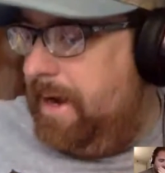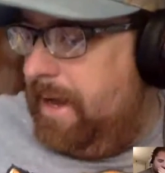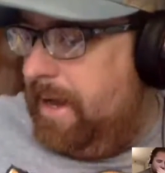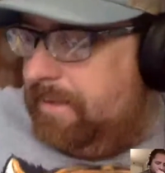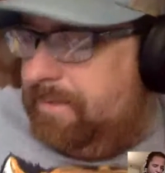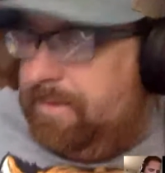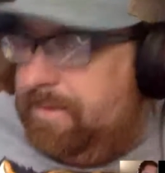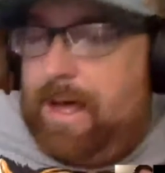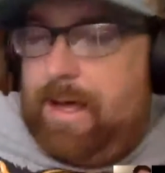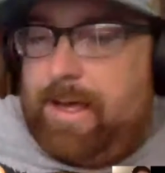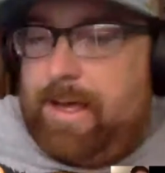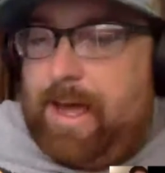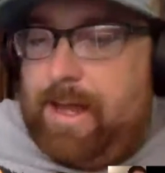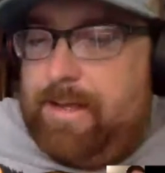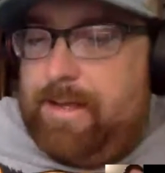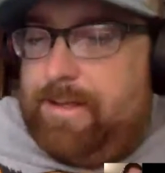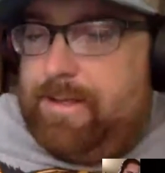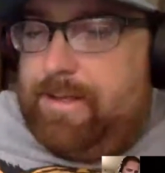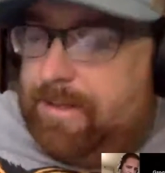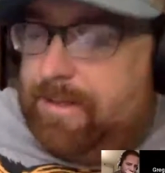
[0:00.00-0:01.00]
I'll
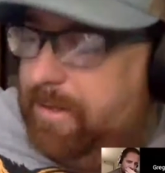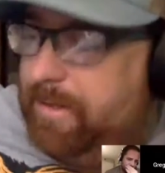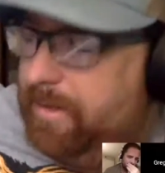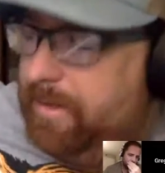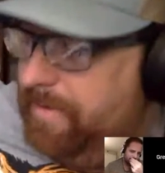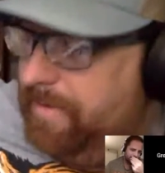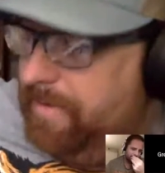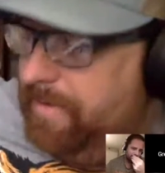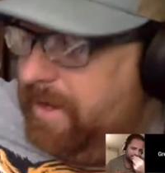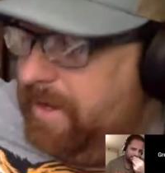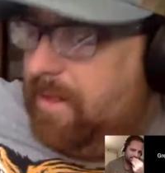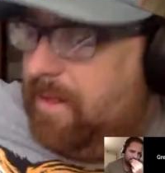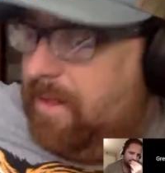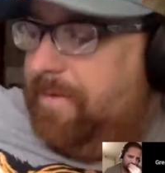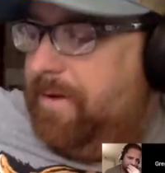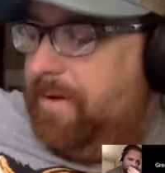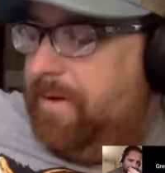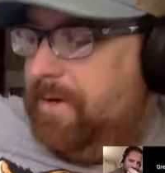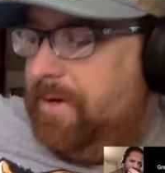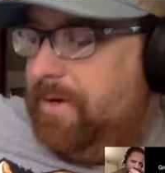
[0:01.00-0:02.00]
kind of dovetail
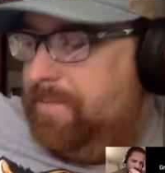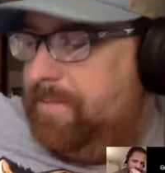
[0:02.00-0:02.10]
off of yours.